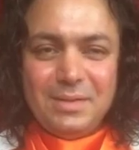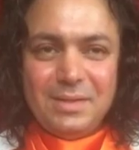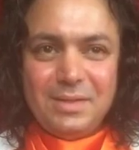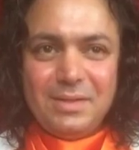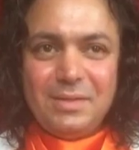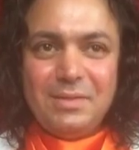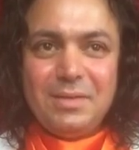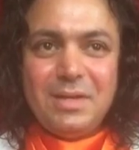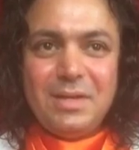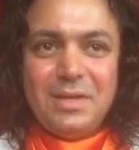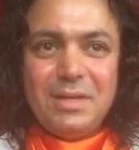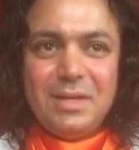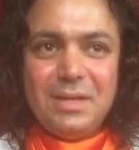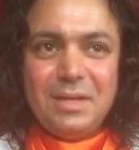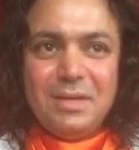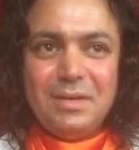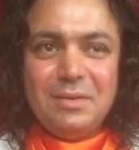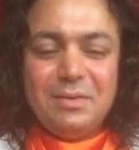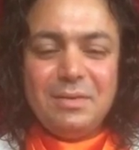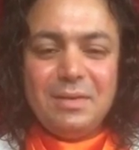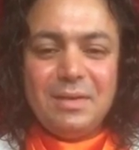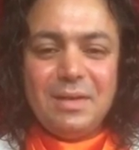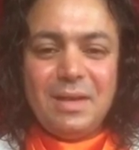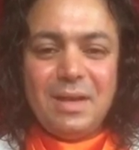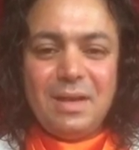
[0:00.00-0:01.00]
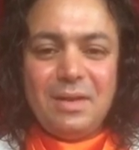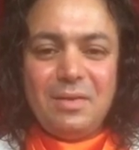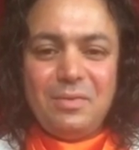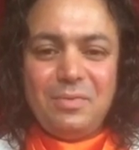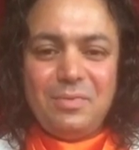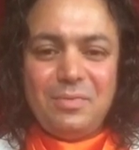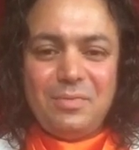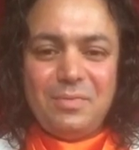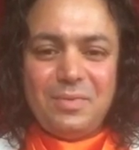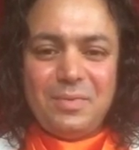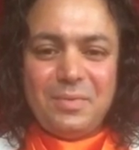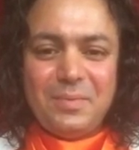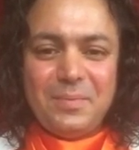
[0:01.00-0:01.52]
creating in your
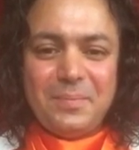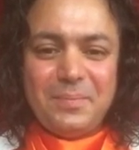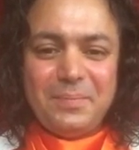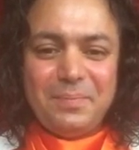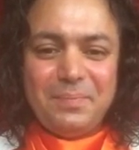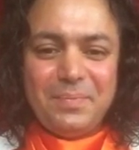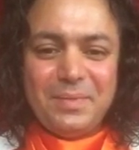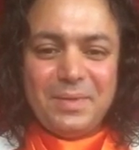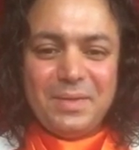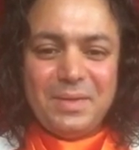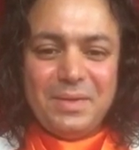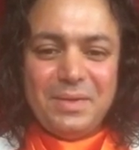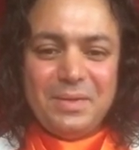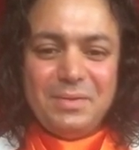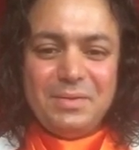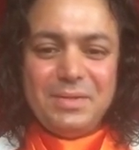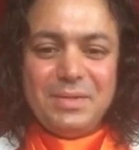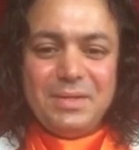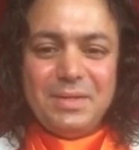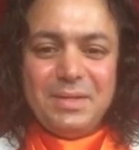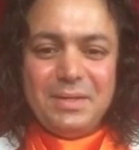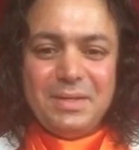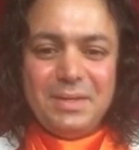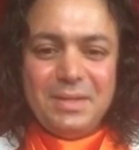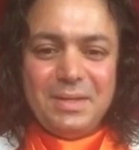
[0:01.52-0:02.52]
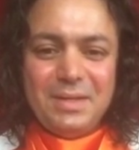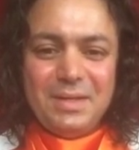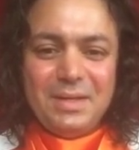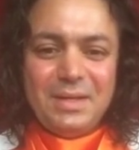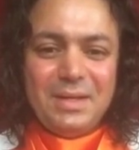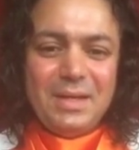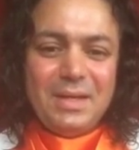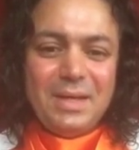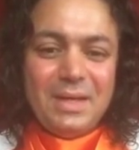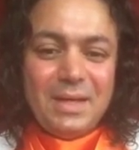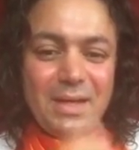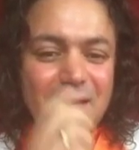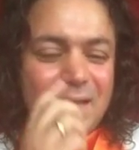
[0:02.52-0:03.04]
life. You see.
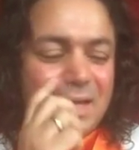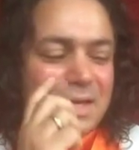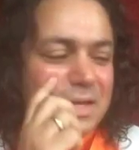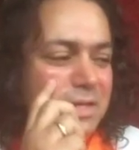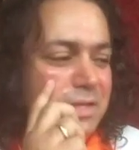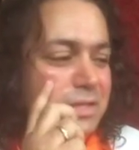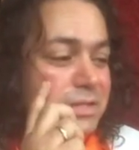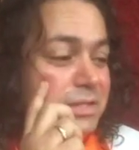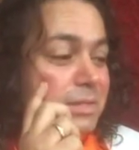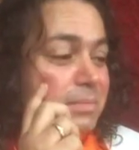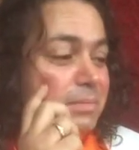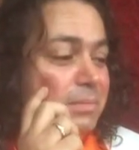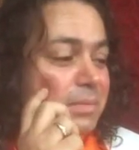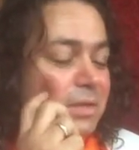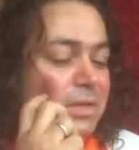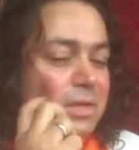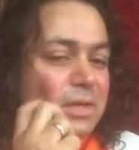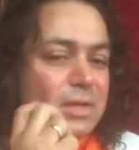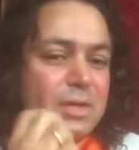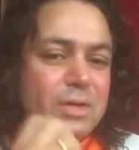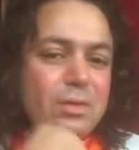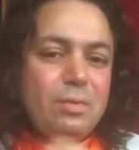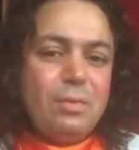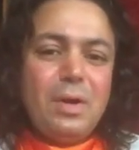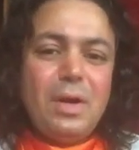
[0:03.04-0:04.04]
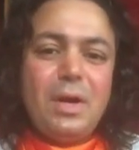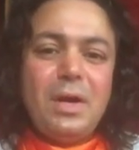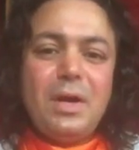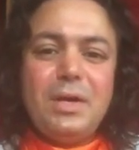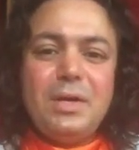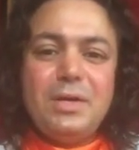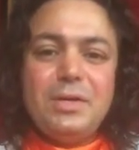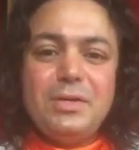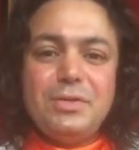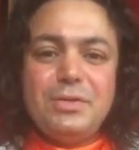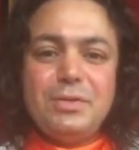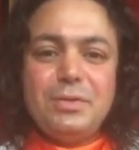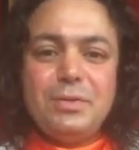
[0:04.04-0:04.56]
And it simply
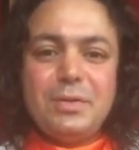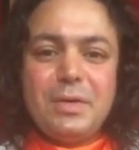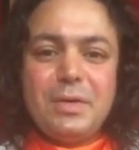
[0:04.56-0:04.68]
requires your